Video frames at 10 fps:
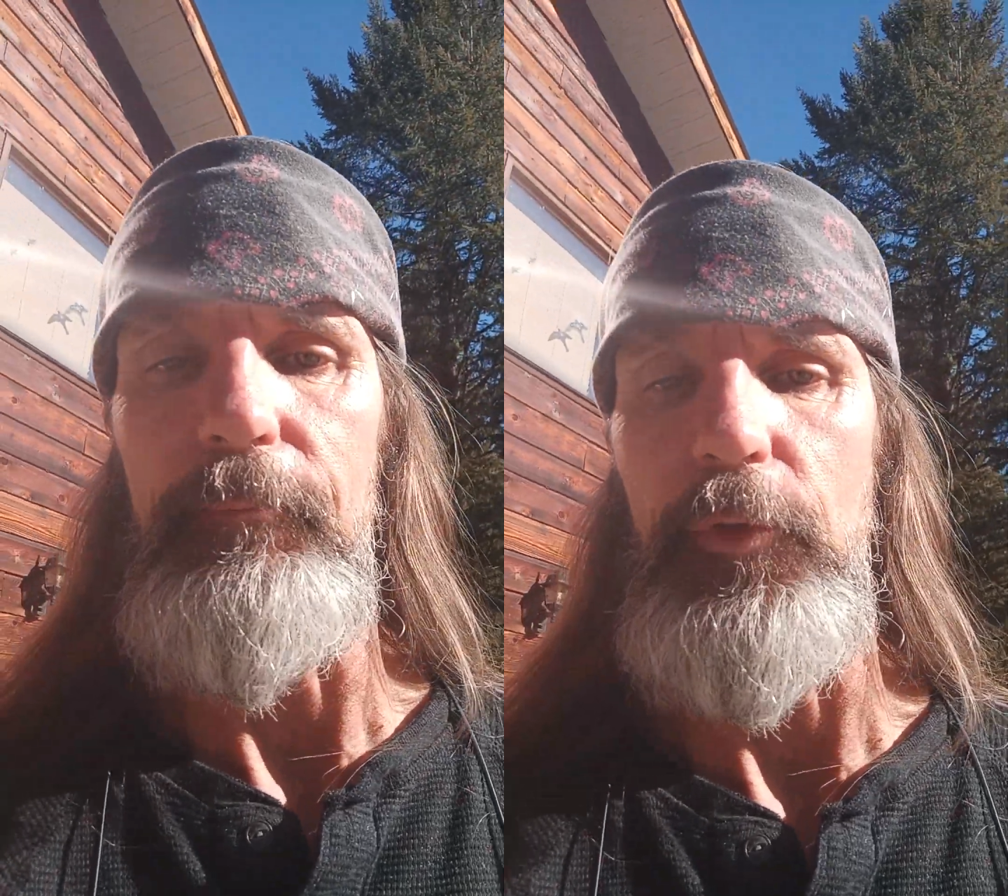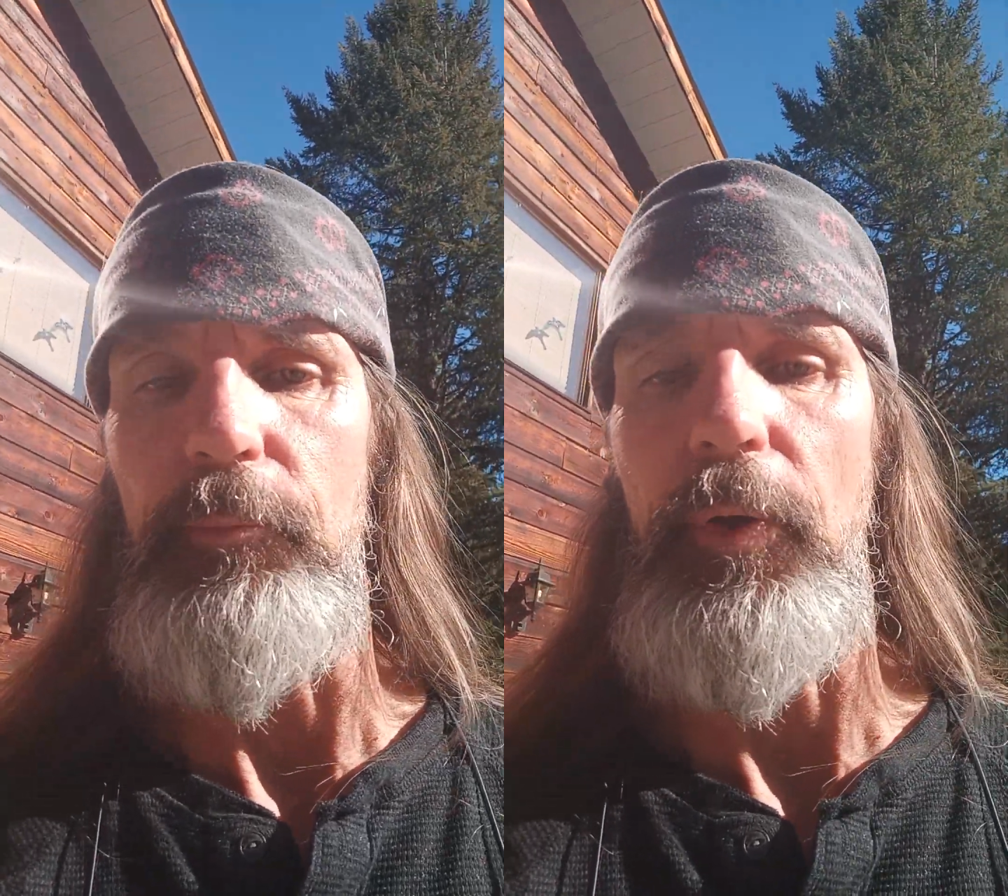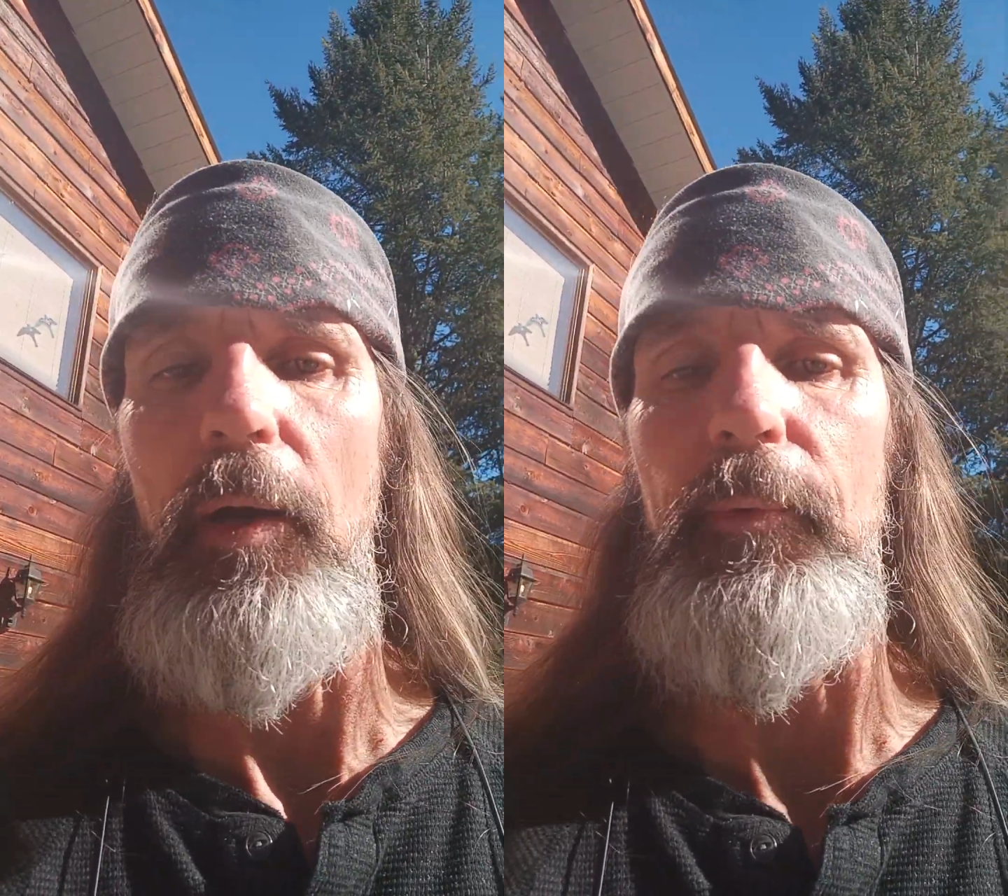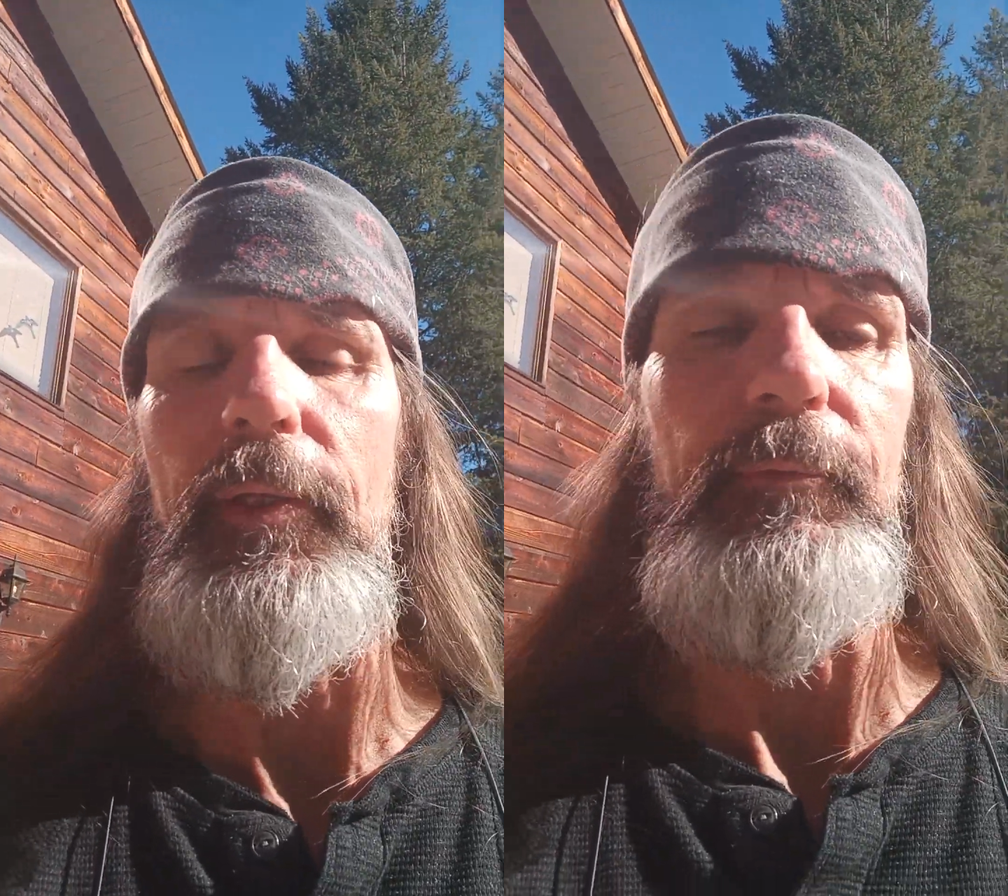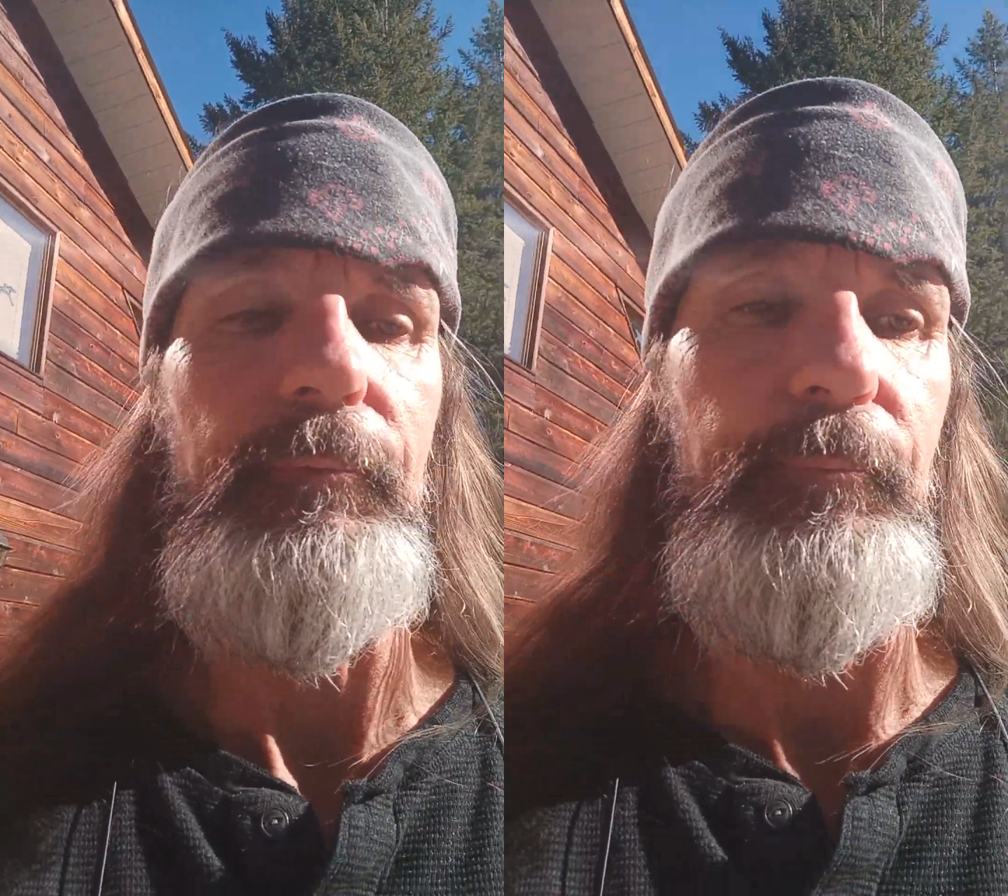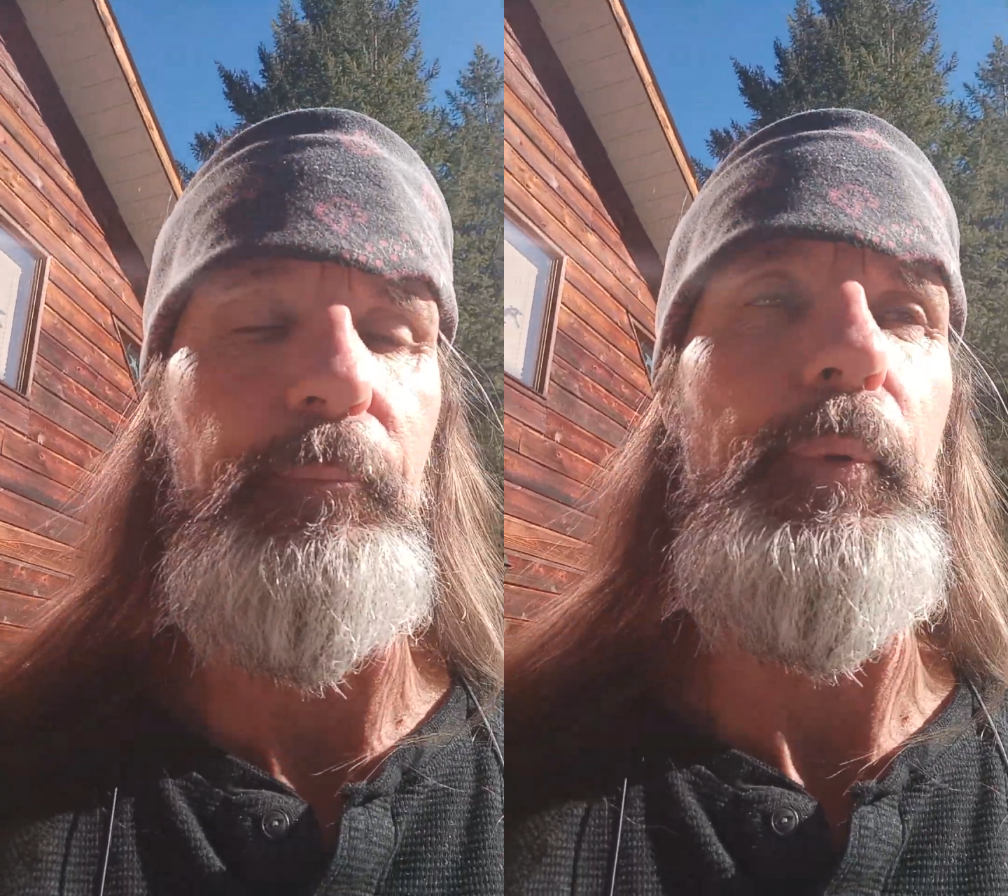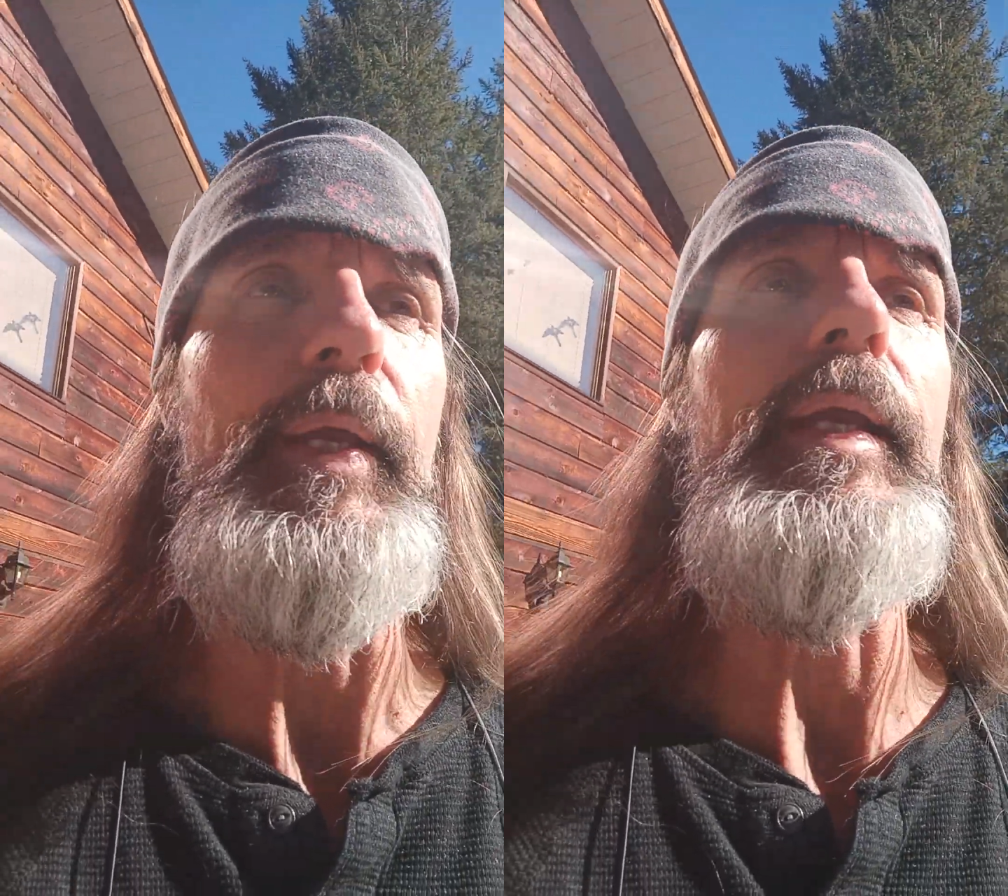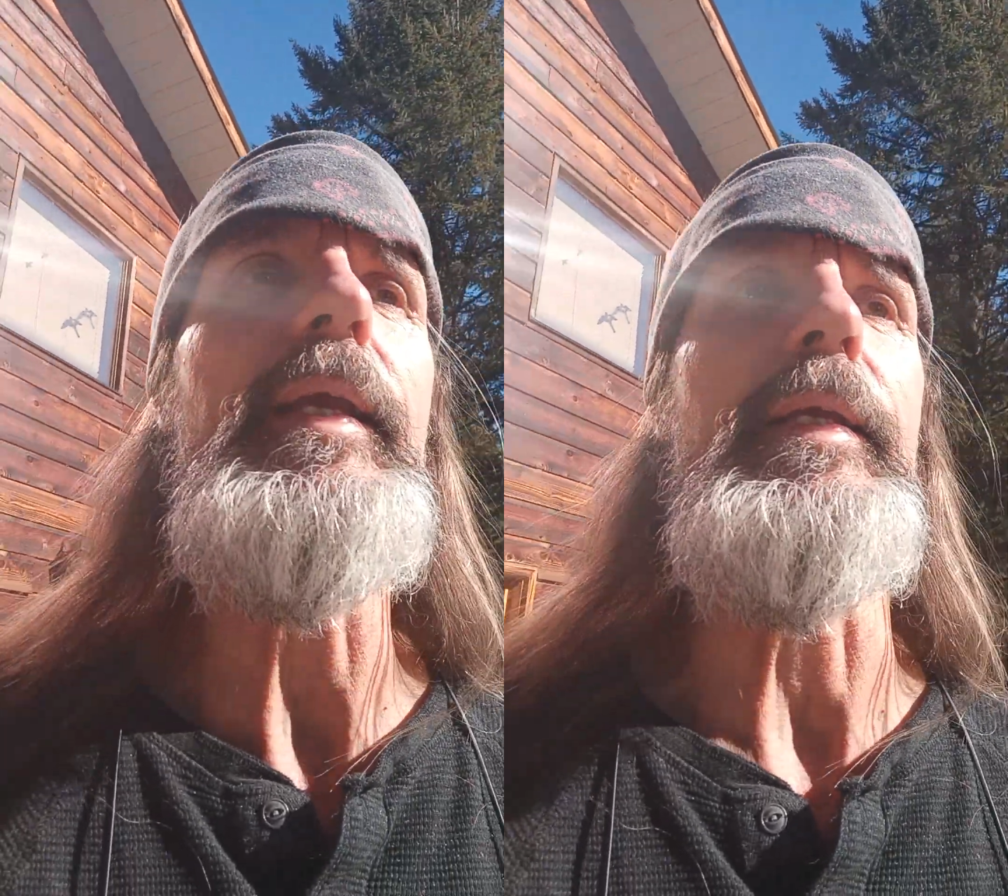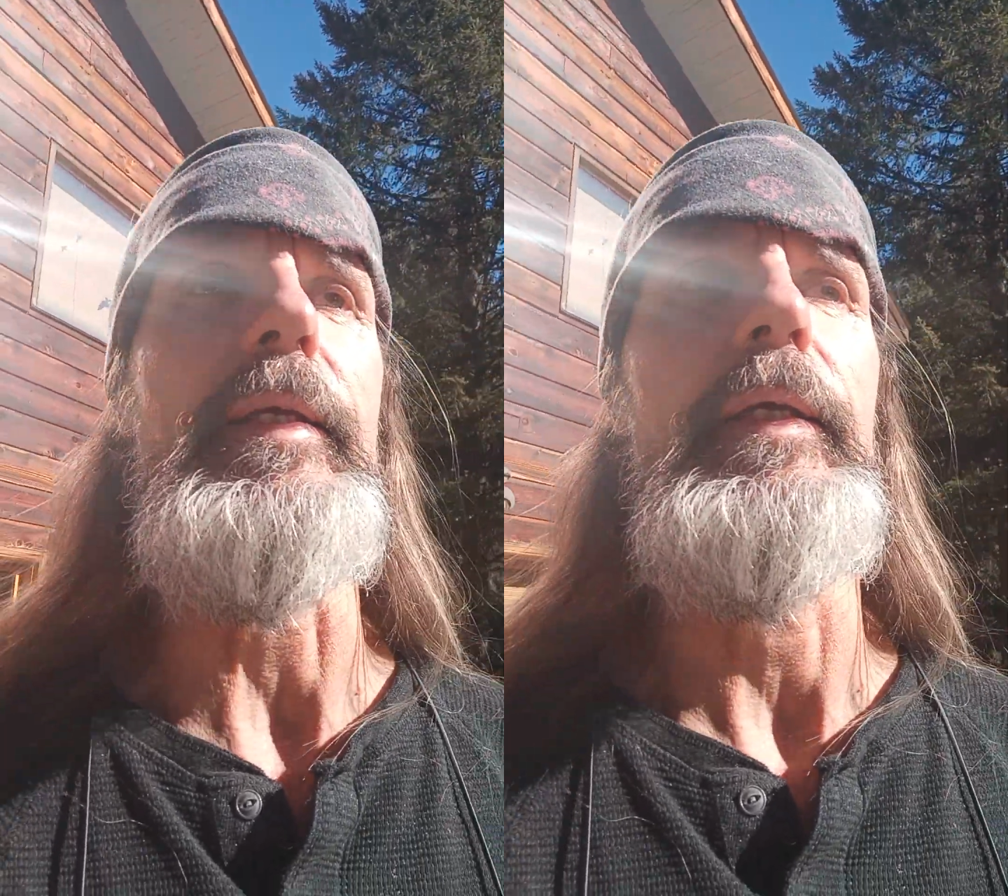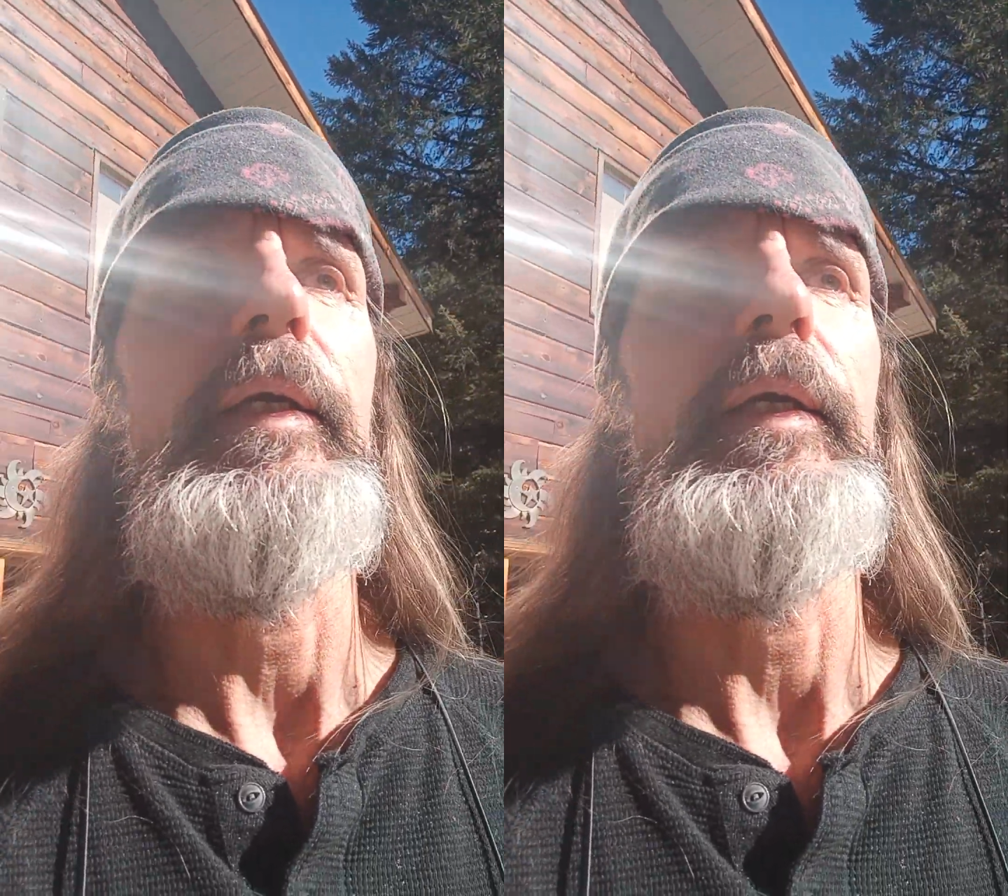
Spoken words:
you'd probably be